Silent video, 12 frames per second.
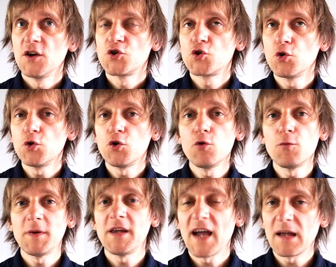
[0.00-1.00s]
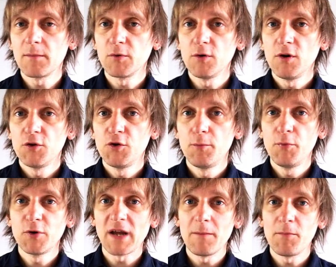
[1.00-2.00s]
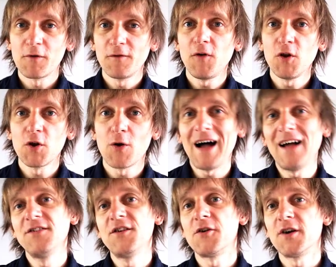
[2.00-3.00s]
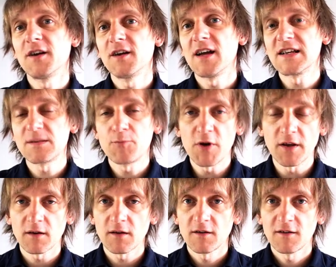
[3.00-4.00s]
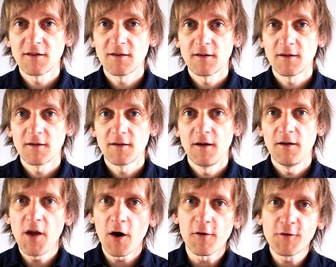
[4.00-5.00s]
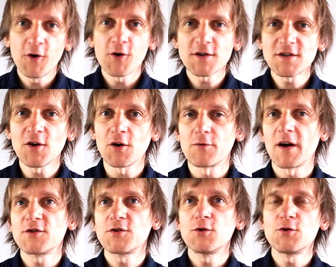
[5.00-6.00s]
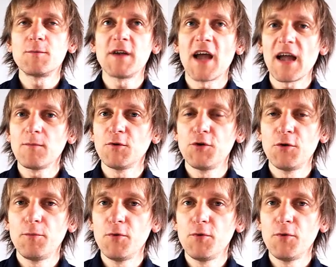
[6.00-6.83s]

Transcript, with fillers: Should you be able to put a portfolio under a sprint? No, of course not, right? Should you be able to